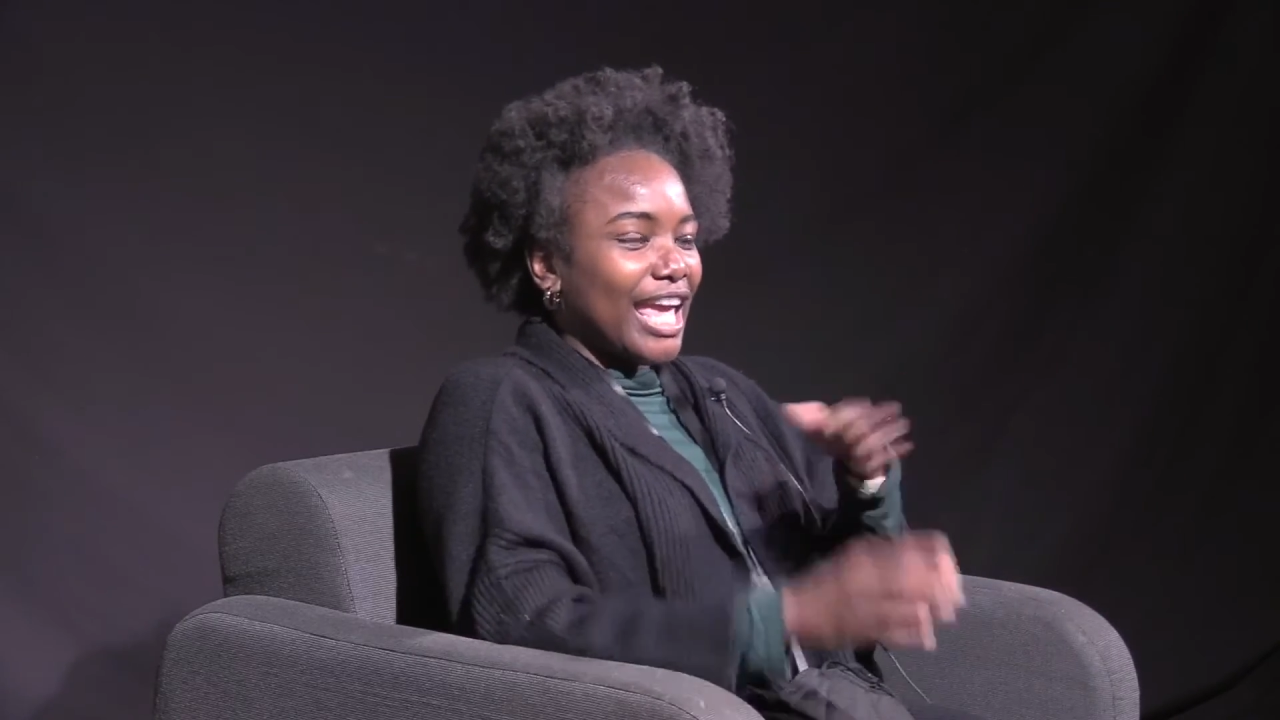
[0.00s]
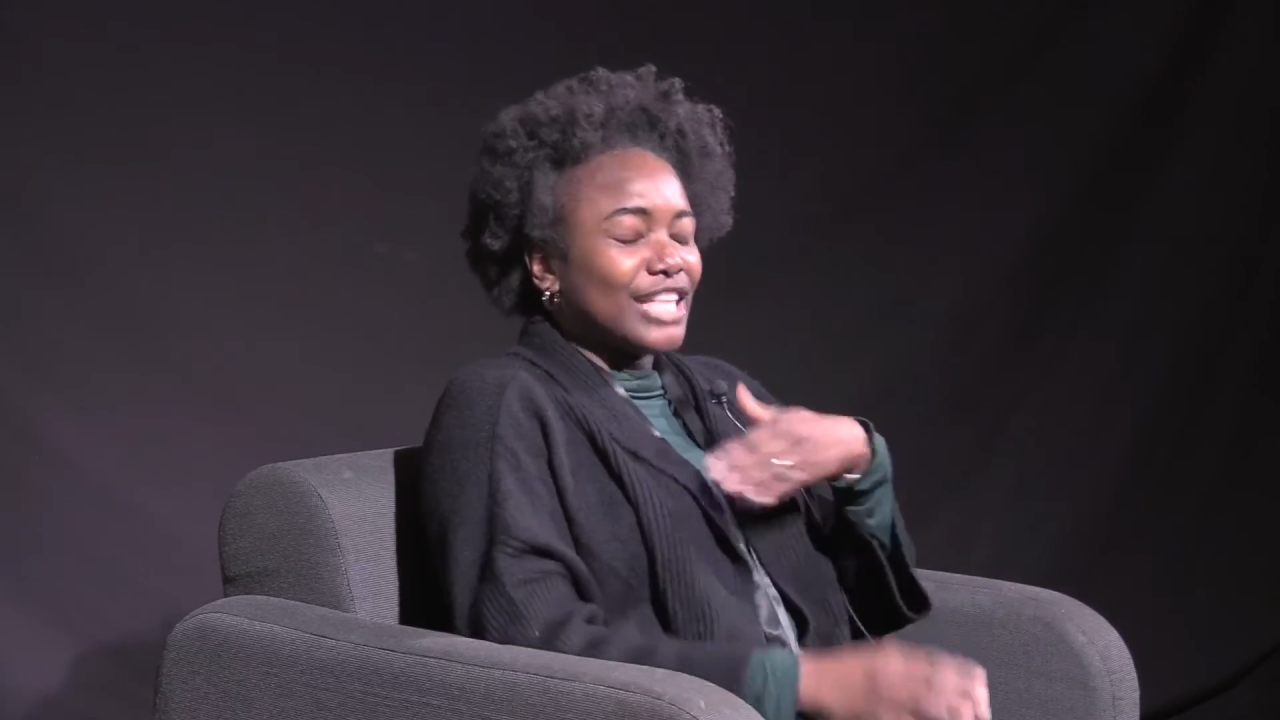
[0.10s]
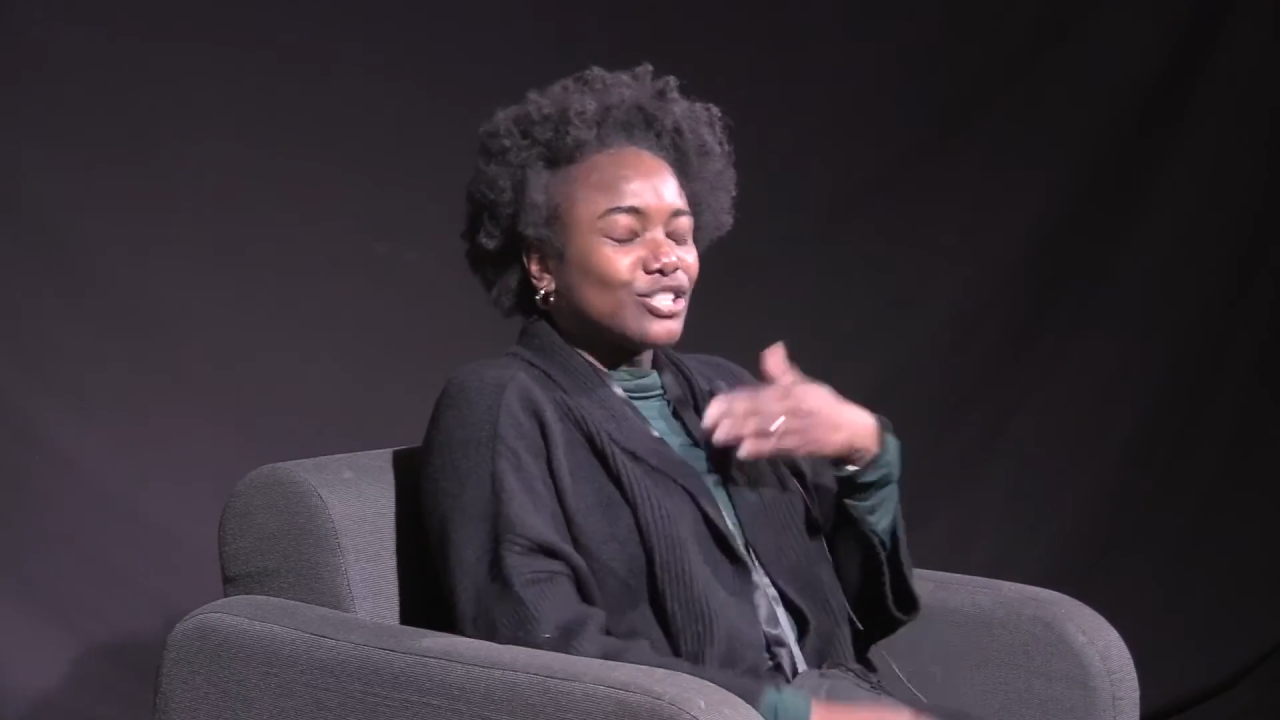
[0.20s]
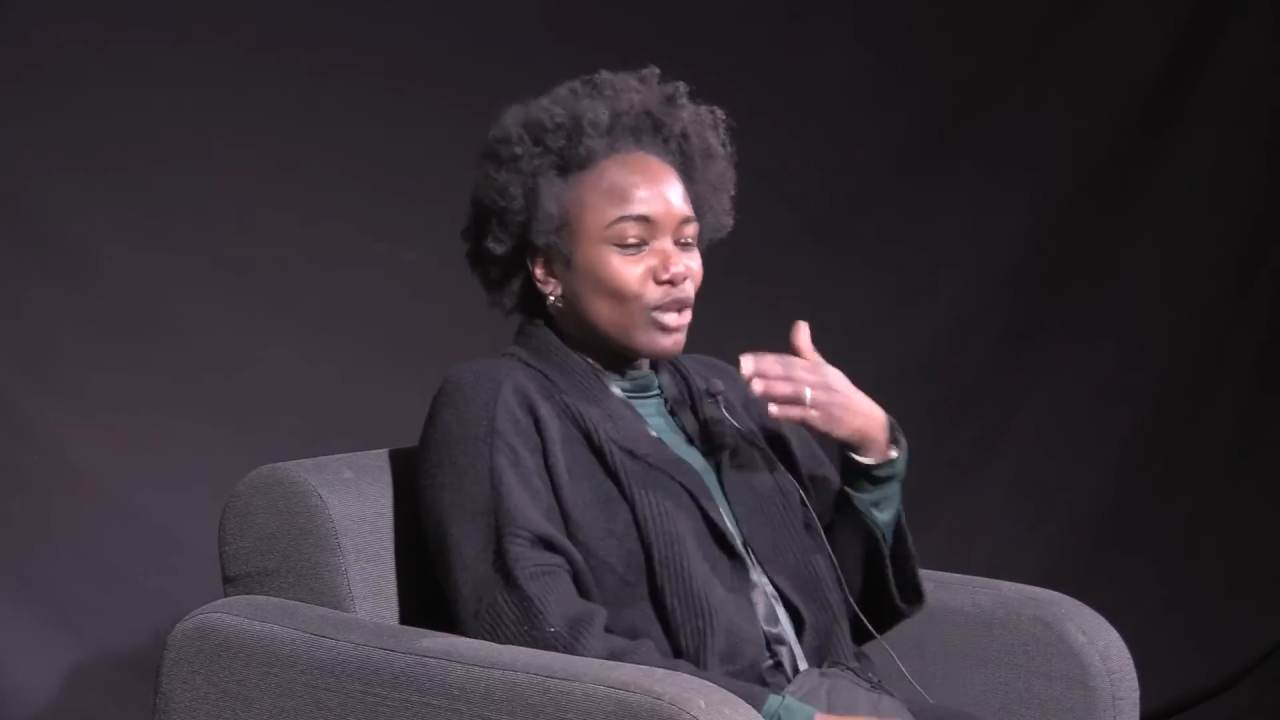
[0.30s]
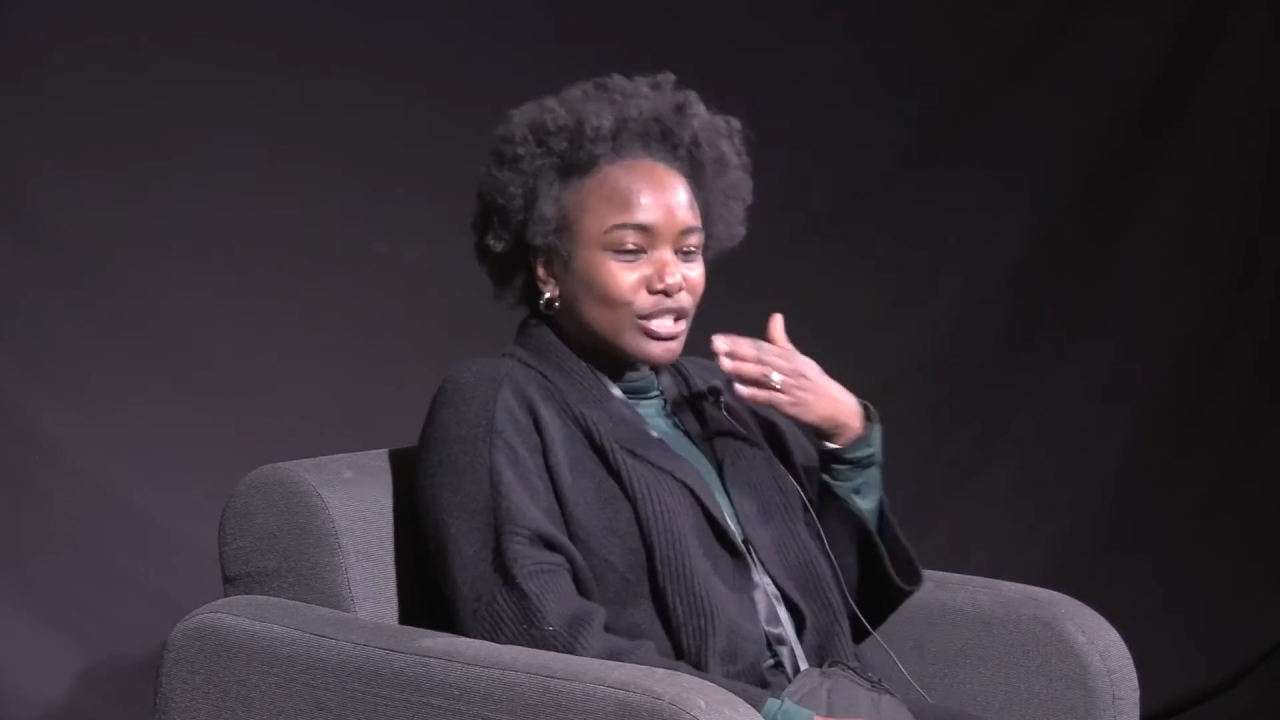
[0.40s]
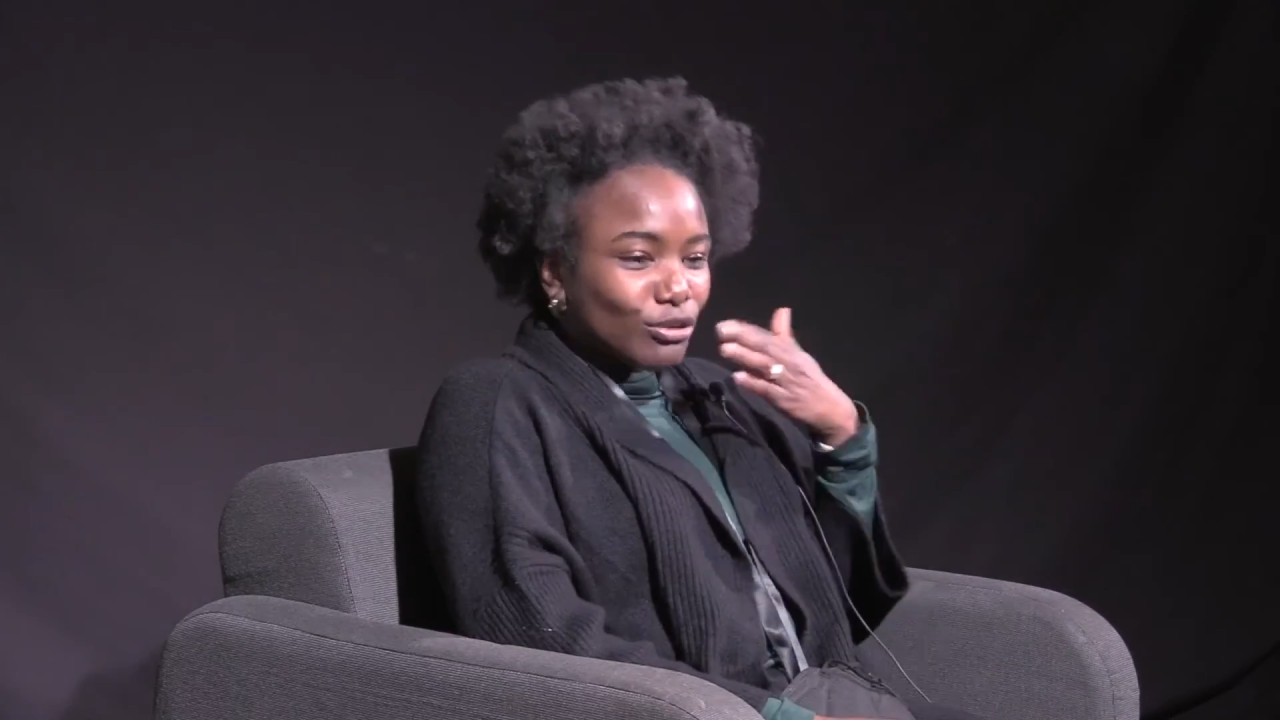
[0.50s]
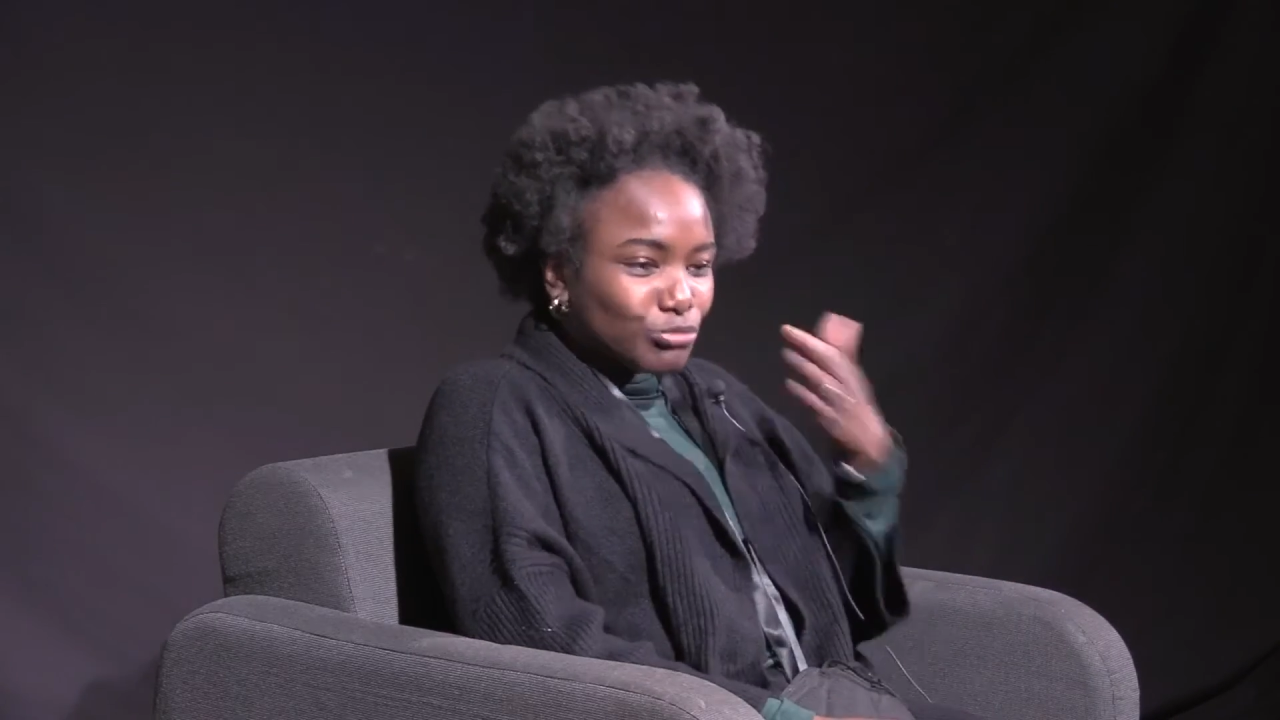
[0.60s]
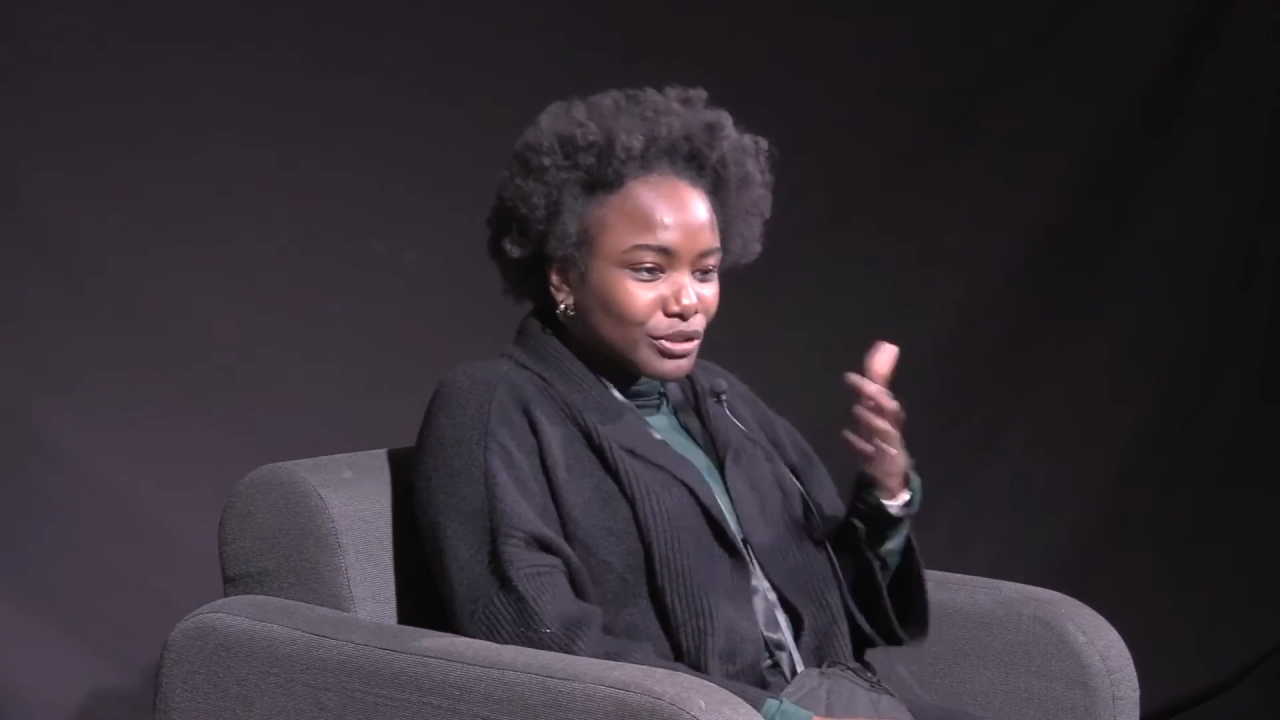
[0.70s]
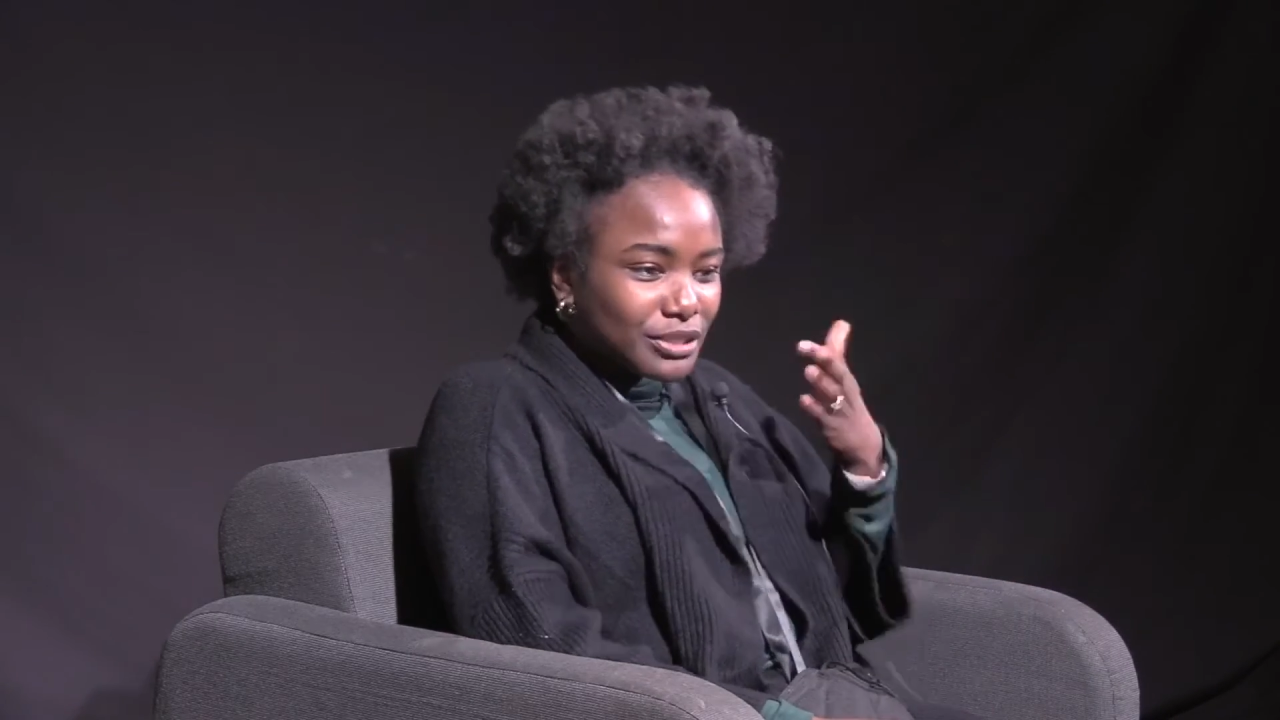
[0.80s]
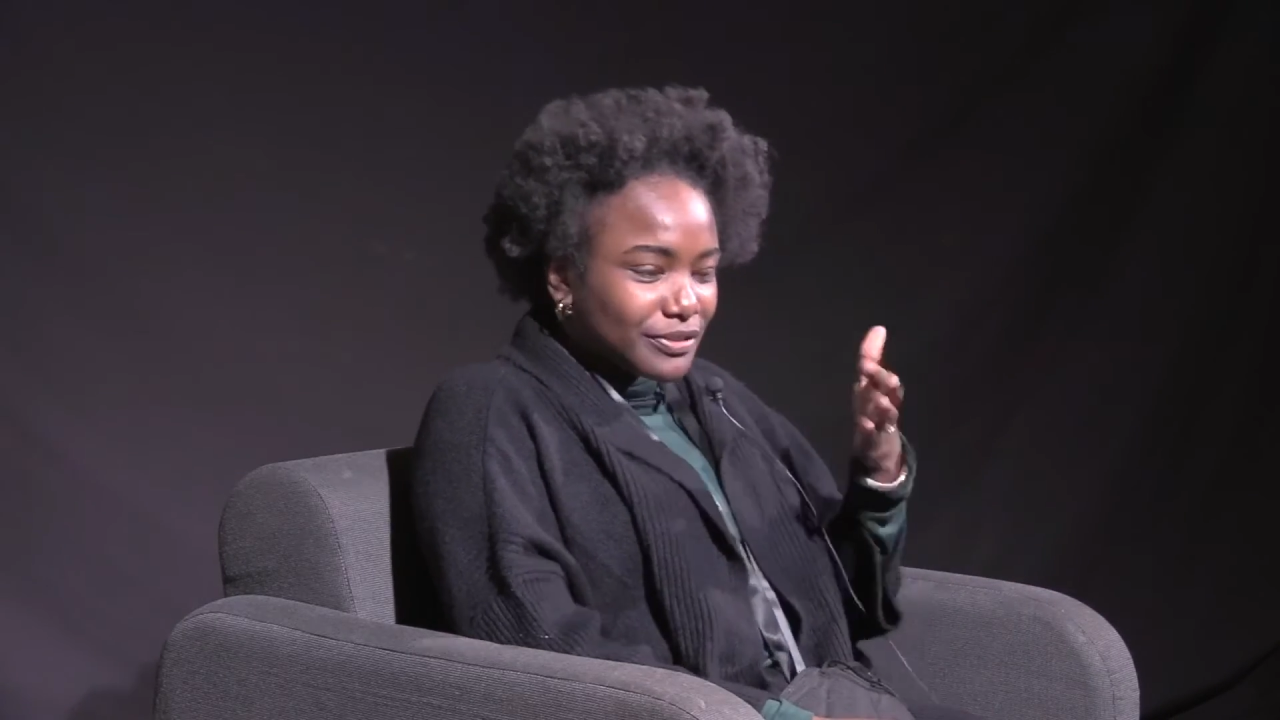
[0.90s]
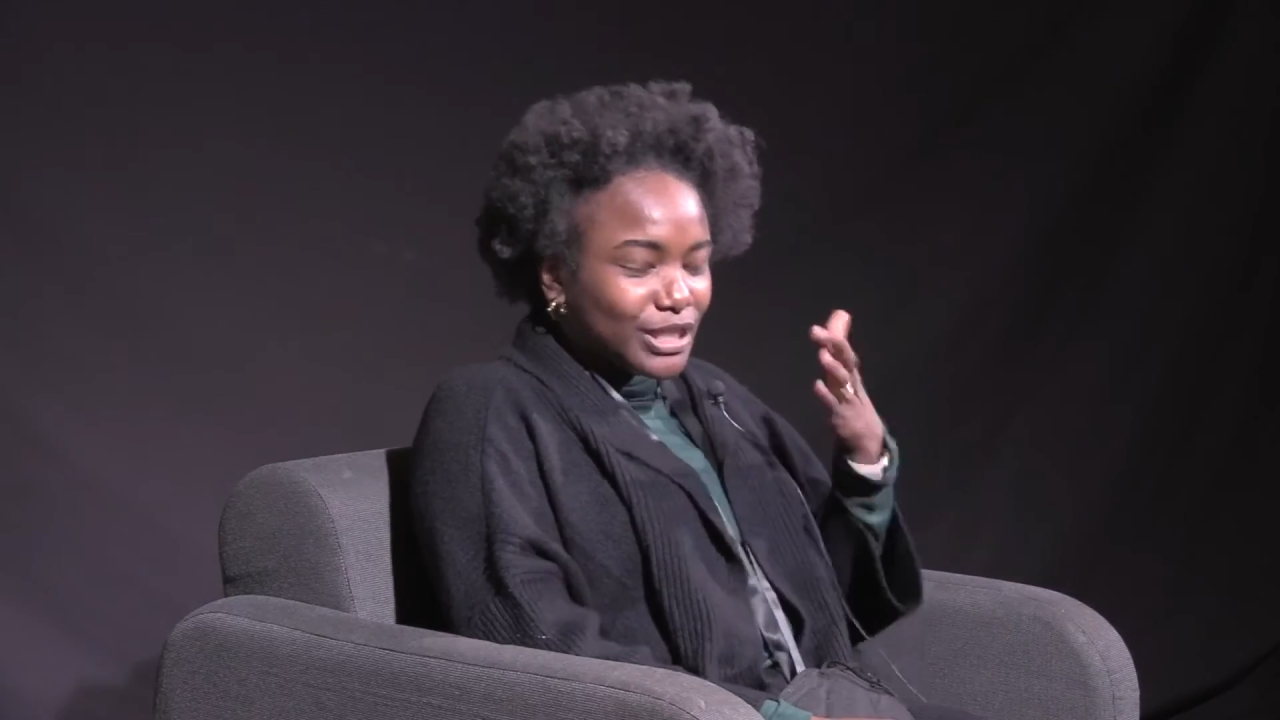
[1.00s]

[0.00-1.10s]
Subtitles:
it's a really,